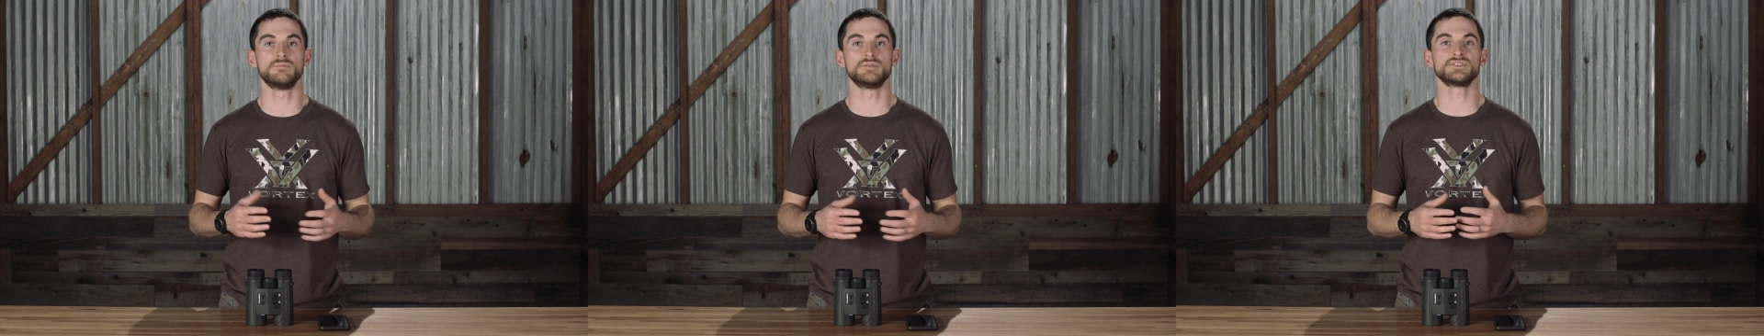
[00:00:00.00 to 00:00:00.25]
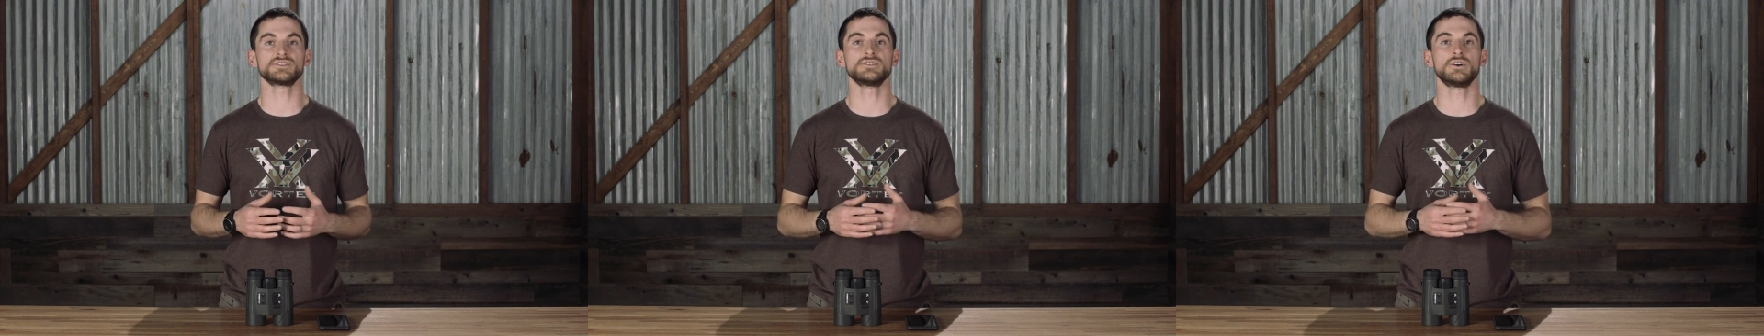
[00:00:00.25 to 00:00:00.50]

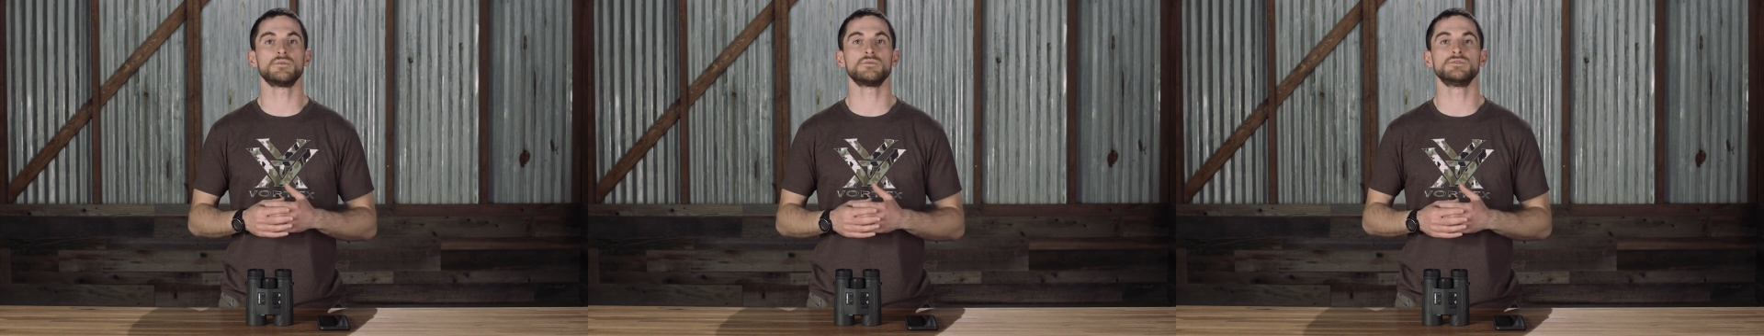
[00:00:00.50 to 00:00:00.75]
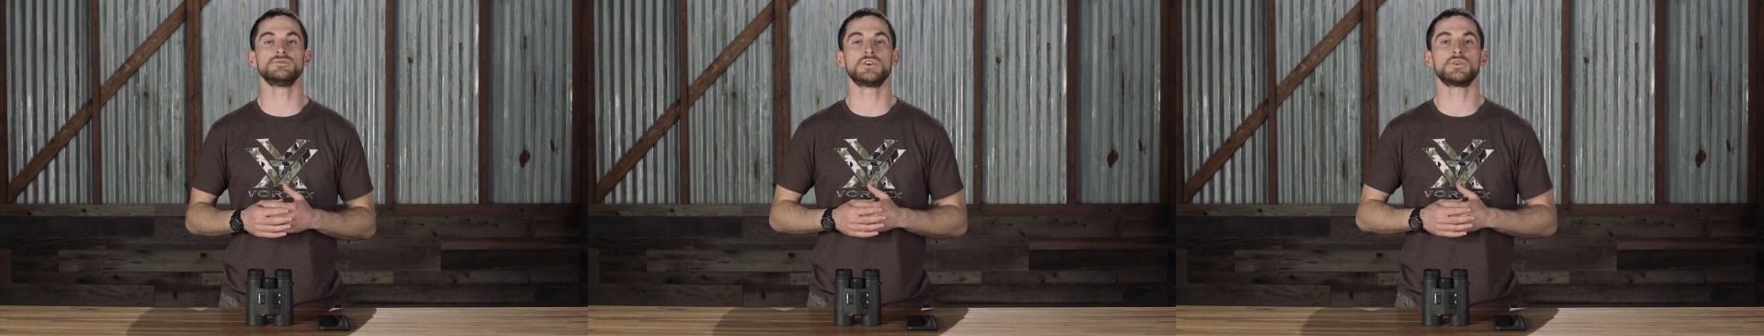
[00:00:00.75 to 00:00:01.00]
but just know
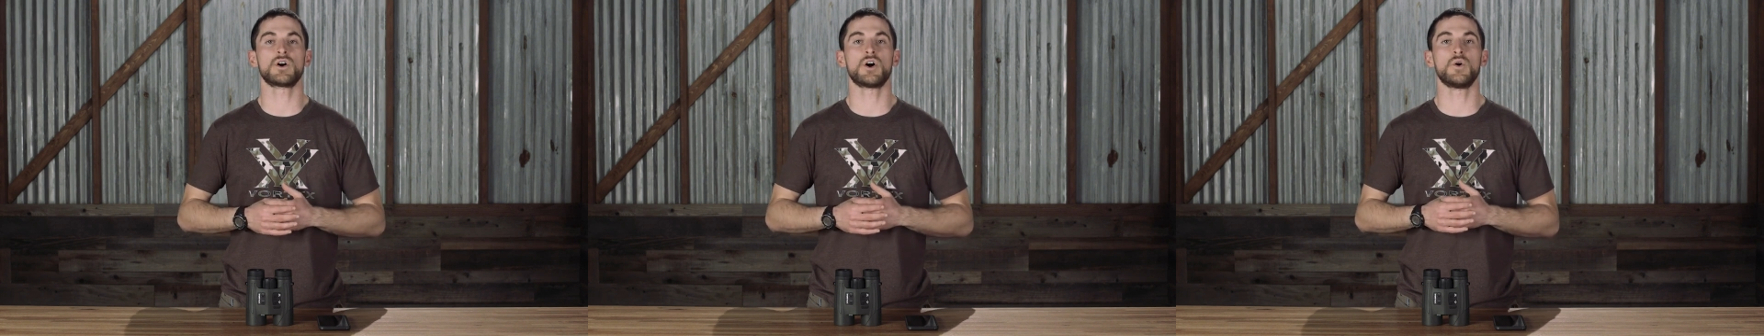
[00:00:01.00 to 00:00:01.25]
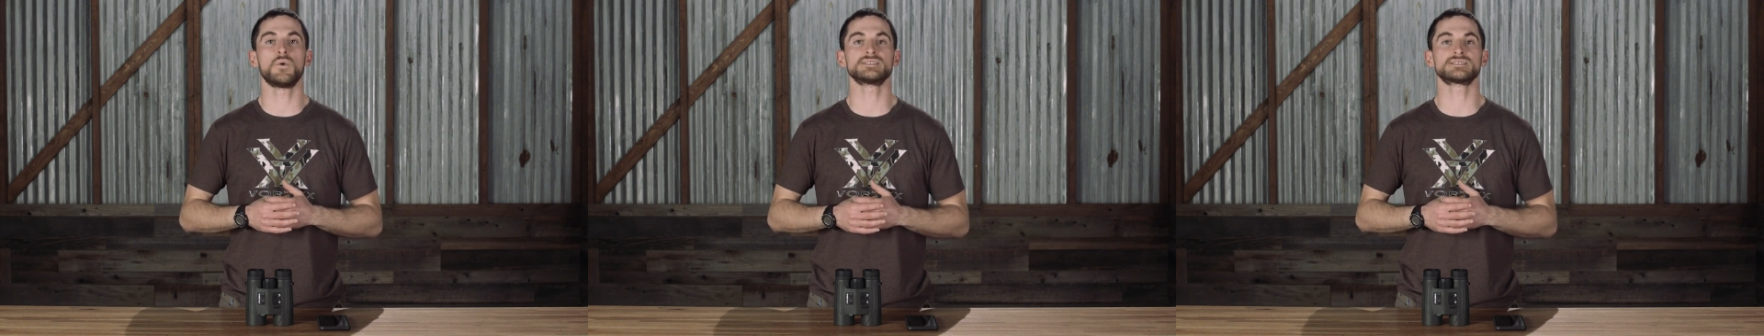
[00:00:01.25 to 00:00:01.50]
you don't
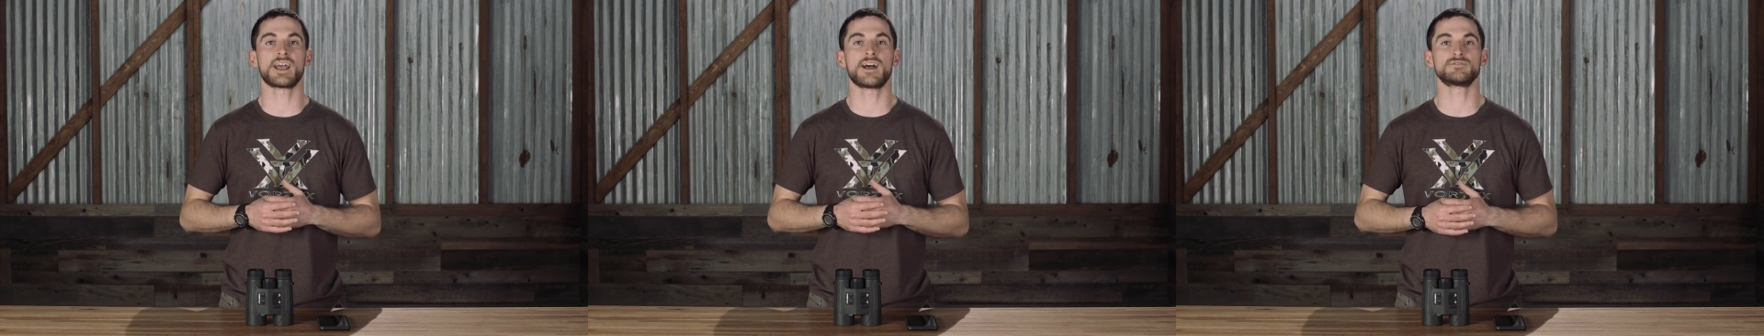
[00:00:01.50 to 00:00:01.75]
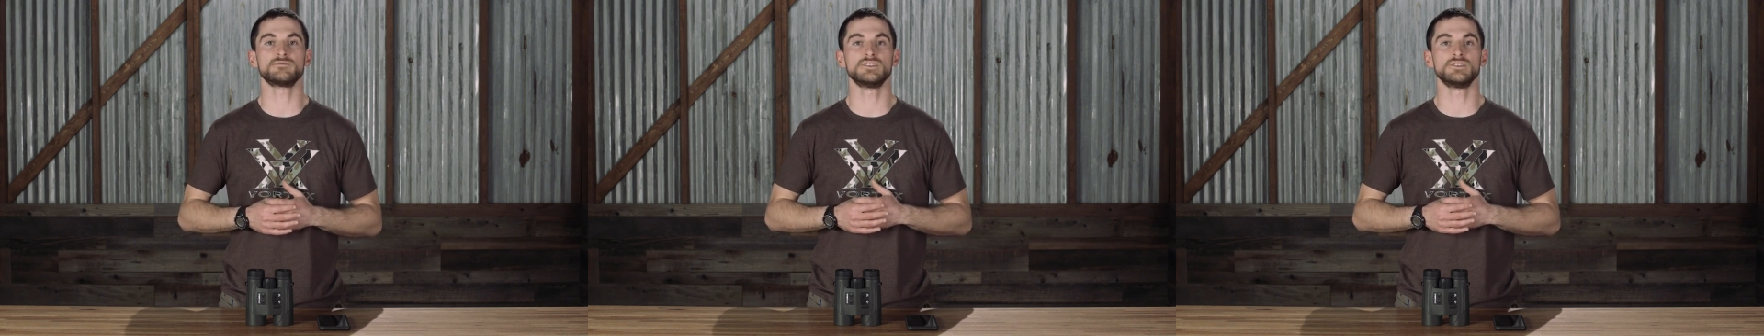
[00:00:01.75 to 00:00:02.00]
always
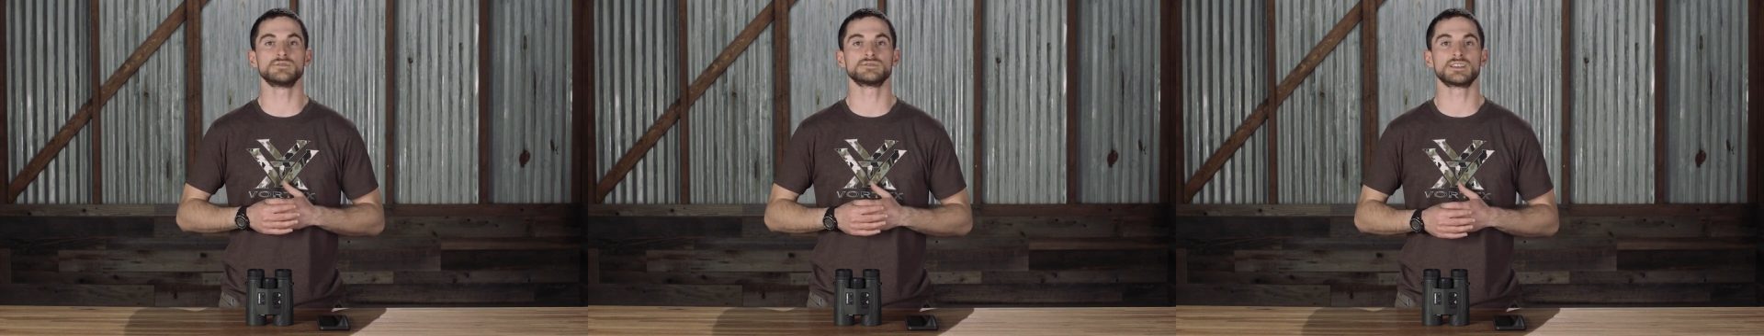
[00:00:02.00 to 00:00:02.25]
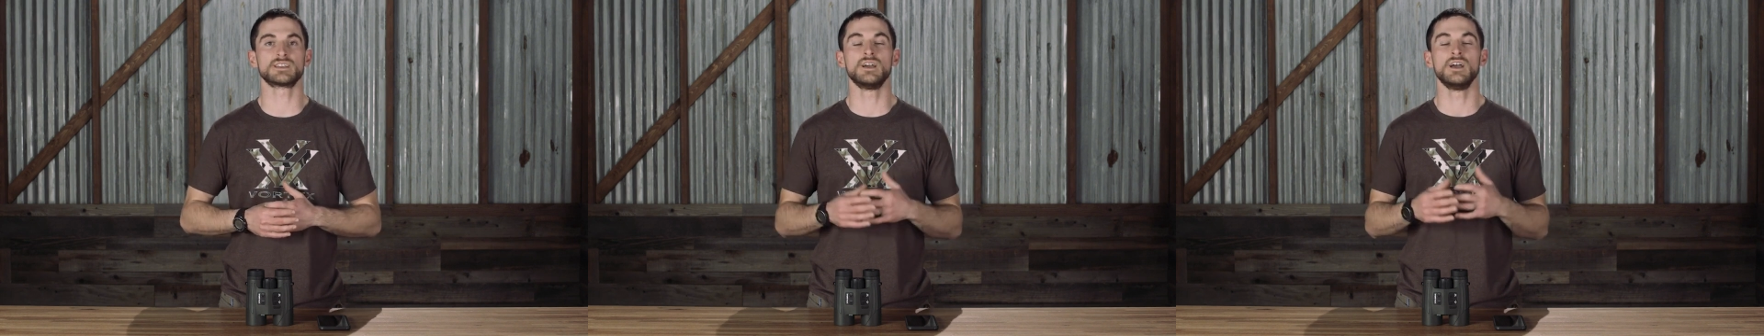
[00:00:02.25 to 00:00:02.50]
have to be
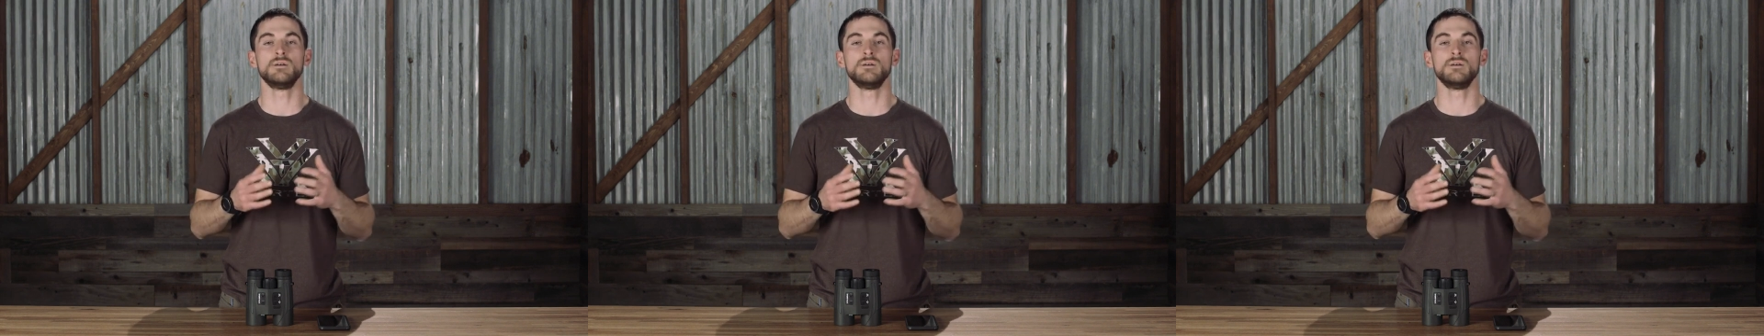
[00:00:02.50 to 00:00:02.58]
using